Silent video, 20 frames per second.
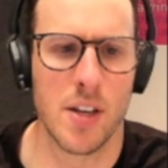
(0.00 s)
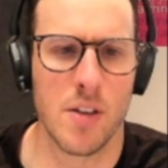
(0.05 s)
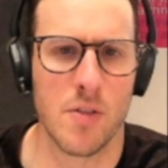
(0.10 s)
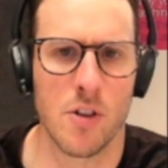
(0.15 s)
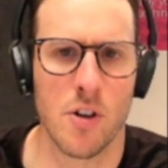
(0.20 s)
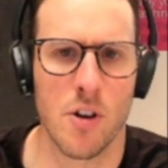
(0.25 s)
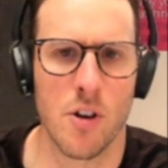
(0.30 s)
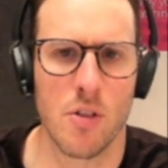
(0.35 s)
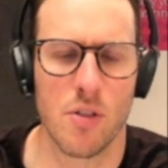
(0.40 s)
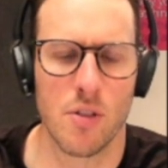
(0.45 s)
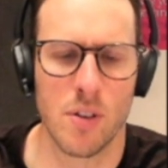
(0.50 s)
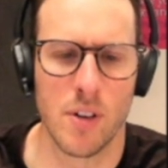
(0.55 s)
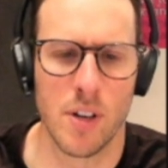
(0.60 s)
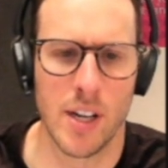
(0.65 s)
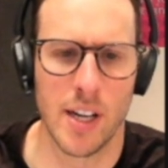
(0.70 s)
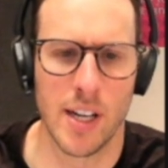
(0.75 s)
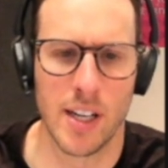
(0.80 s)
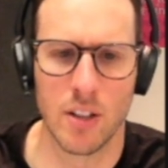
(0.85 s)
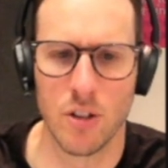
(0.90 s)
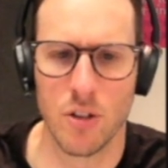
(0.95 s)
that you've got
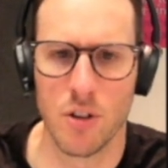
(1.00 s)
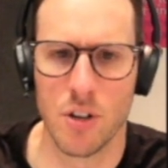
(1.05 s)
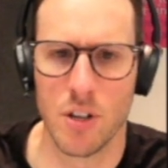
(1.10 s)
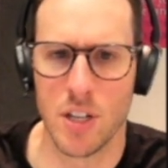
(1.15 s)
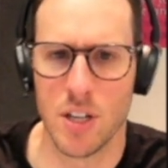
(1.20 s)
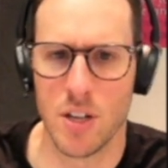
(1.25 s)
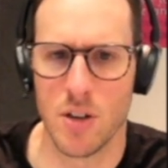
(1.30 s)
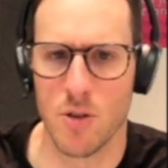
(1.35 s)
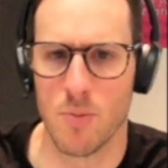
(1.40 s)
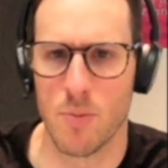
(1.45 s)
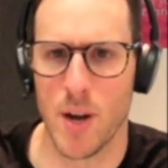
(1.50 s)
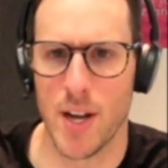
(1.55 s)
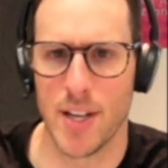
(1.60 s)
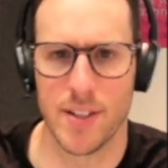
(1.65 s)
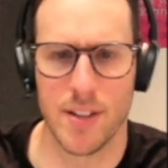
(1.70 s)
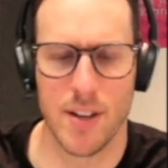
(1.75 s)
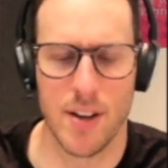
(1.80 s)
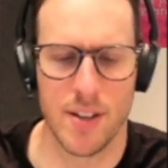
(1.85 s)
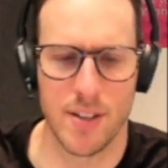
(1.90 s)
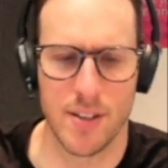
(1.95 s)
included in your
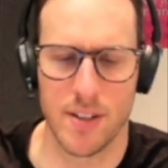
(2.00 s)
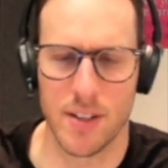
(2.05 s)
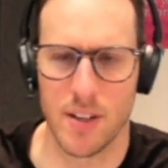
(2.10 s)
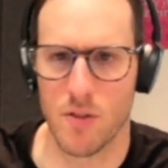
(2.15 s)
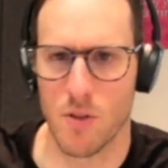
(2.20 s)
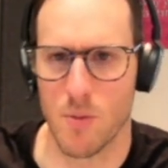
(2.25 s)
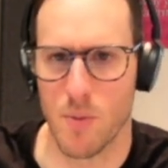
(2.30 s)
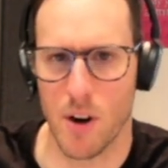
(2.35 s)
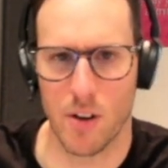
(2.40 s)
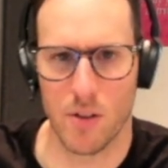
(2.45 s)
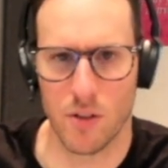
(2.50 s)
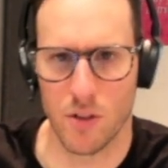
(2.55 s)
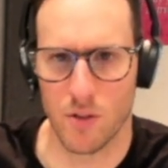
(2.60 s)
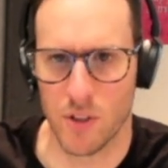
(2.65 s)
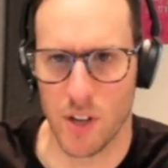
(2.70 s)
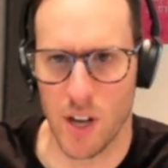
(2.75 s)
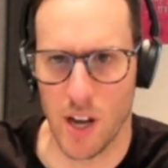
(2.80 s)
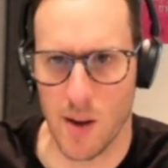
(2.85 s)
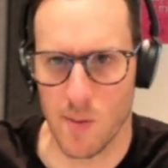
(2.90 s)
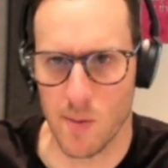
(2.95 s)
base licensing for
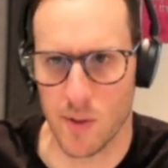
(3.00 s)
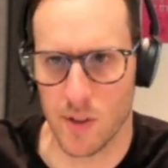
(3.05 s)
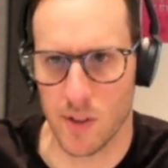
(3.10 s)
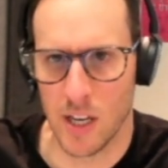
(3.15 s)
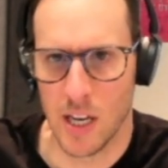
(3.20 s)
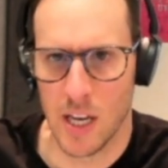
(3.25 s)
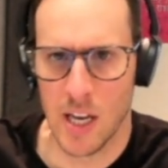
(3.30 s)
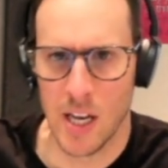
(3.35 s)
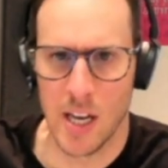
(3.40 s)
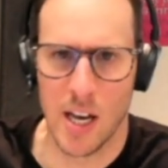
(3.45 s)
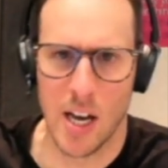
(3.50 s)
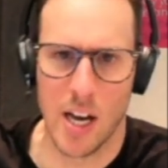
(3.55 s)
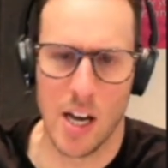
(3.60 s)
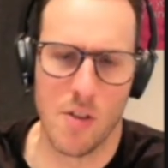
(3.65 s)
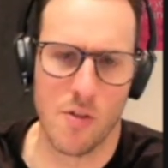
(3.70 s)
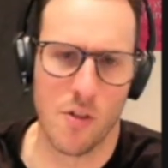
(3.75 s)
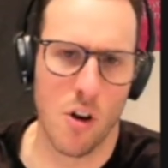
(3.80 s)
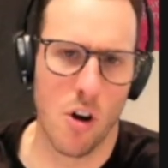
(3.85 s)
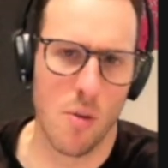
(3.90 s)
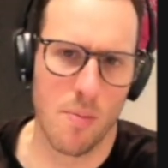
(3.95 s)
Microsoft Teams. Uh,
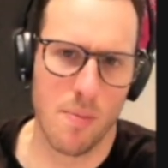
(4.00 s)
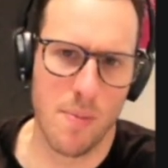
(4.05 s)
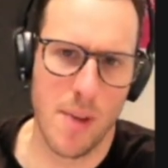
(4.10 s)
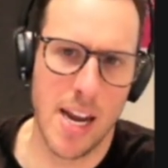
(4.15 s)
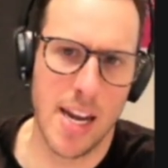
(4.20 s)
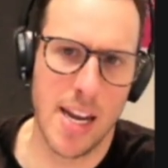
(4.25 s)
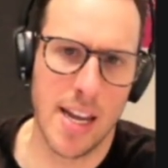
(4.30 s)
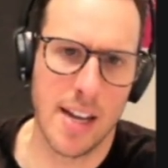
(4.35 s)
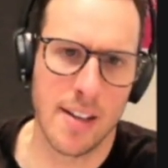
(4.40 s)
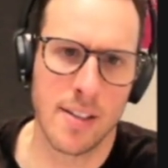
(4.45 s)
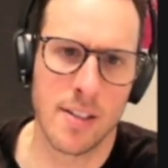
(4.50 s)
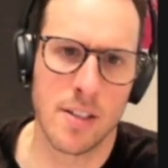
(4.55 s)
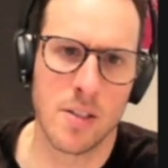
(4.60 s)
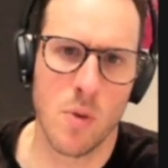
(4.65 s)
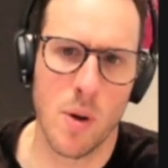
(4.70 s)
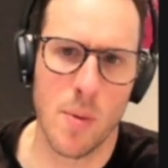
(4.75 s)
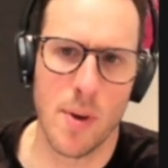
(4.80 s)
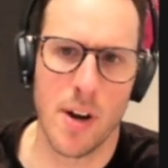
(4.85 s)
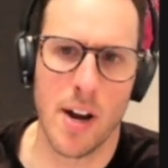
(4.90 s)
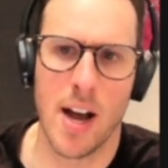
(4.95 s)
you've got
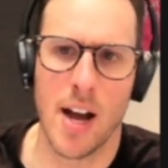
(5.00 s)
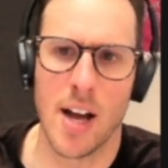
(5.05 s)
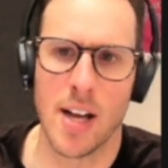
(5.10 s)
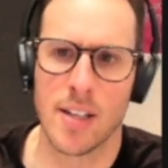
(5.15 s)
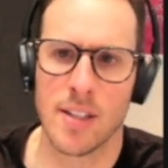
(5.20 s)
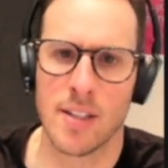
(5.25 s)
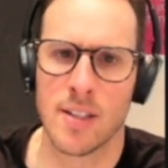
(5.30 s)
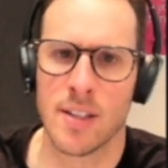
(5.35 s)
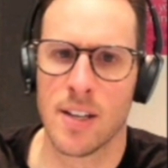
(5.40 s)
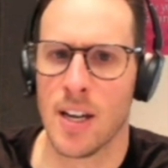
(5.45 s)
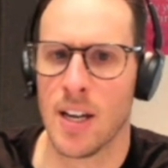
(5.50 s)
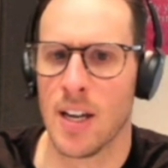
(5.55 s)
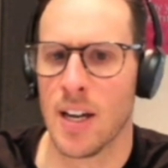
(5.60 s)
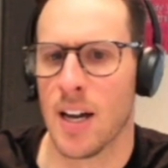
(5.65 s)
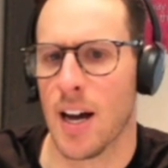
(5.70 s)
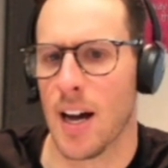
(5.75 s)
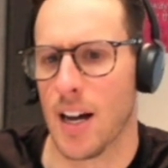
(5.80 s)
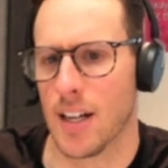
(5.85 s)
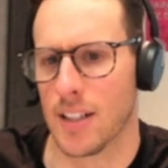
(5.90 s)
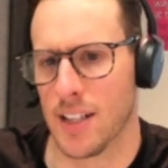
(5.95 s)
meetings, webinars,
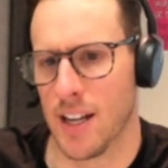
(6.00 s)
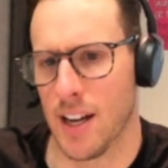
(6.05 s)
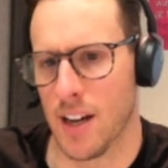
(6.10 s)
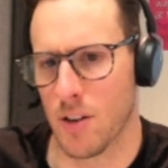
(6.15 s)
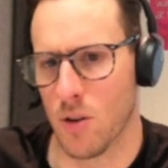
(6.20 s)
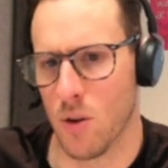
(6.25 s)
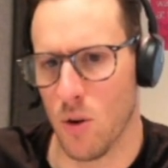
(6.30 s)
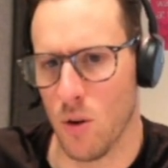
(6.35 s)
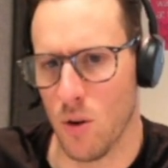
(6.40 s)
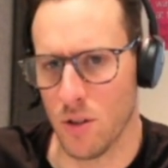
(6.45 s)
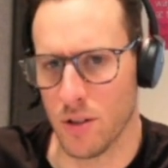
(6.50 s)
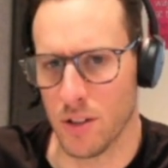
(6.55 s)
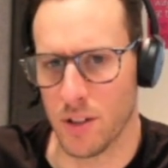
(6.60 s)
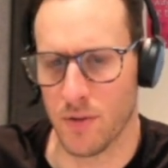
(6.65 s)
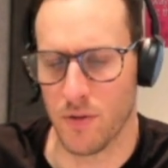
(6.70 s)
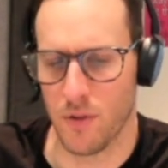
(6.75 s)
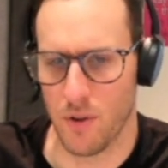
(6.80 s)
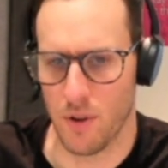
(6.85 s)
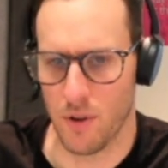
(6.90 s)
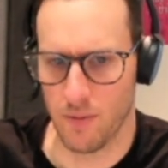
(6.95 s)
uh, town halls,
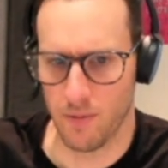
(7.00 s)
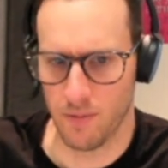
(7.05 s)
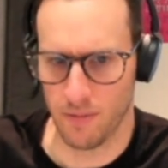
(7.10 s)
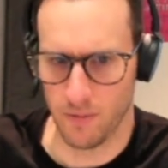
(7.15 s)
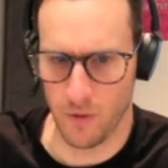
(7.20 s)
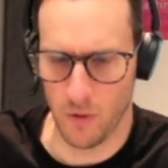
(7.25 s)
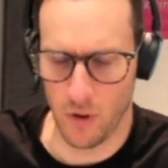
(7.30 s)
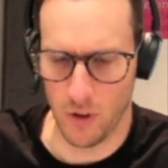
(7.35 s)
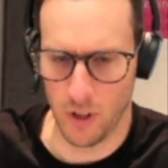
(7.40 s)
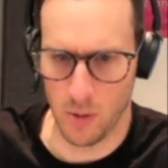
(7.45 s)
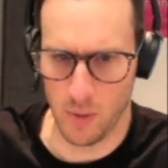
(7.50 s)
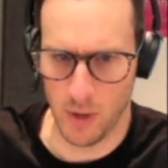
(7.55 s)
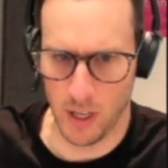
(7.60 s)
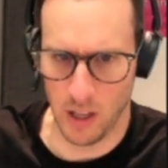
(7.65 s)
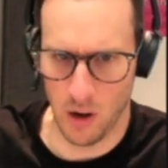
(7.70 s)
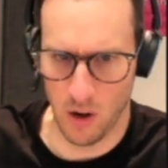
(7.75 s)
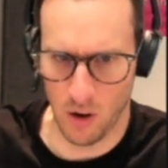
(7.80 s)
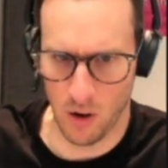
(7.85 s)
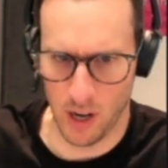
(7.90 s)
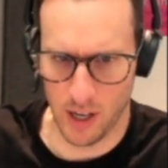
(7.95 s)
and for, for a little
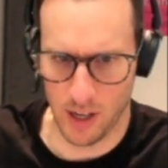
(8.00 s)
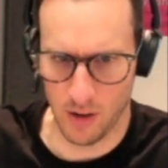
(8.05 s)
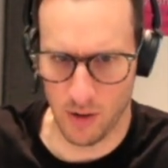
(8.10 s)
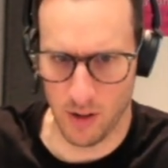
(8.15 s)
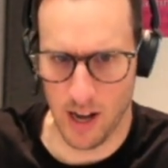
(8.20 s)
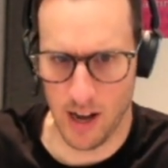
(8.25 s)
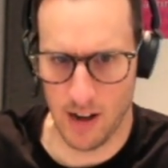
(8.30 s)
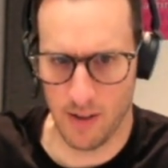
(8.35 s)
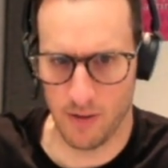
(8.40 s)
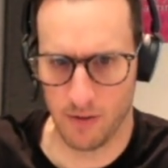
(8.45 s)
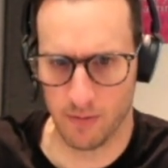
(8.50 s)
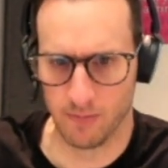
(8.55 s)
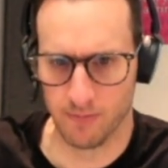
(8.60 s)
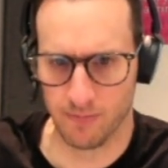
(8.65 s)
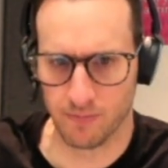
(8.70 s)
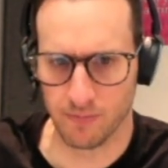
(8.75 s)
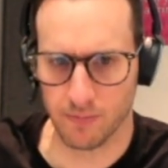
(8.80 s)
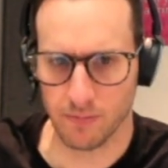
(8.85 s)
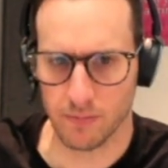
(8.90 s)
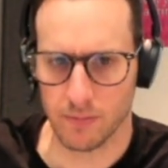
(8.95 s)
bit longer, you'll have
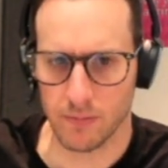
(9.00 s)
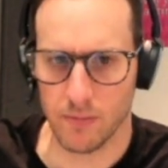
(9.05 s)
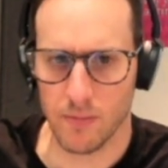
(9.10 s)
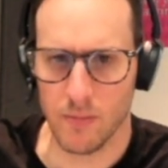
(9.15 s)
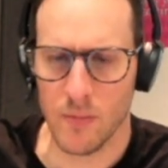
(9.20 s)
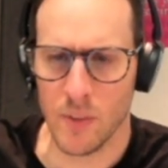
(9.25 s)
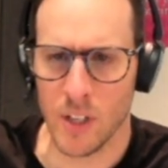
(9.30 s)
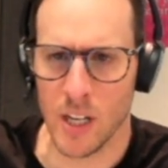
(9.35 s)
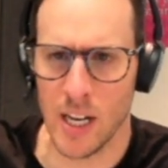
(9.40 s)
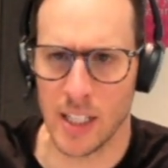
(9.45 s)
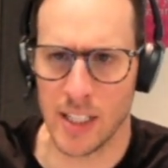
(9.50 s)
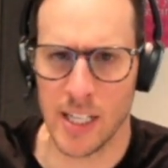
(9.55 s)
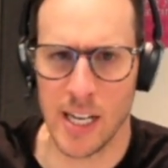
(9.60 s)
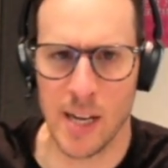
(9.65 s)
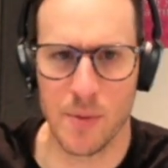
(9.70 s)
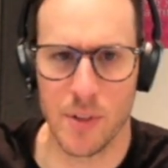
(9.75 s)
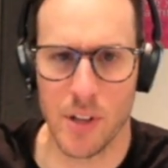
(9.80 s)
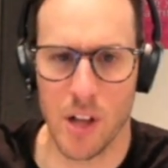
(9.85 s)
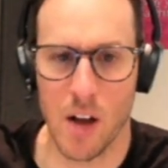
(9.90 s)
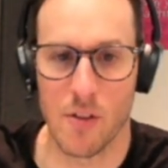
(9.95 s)
uh,
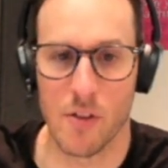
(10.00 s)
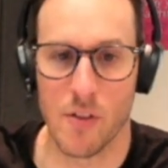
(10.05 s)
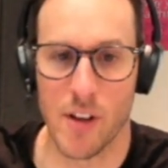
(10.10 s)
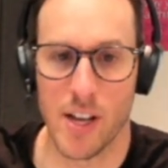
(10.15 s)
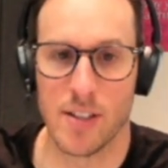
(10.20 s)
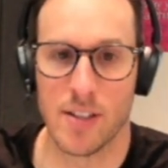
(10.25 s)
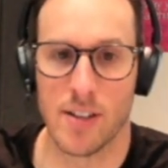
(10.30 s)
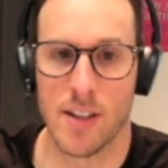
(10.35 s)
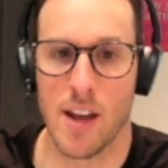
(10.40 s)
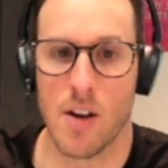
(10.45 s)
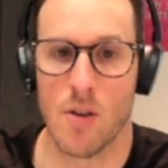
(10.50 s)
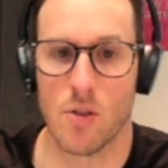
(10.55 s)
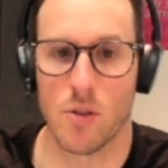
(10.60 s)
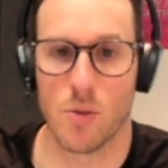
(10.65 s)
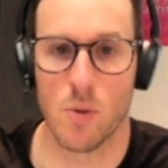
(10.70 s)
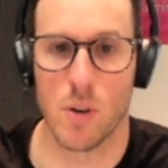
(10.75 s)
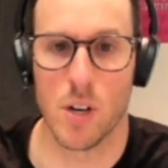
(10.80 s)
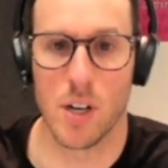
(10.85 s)
Teams live events there as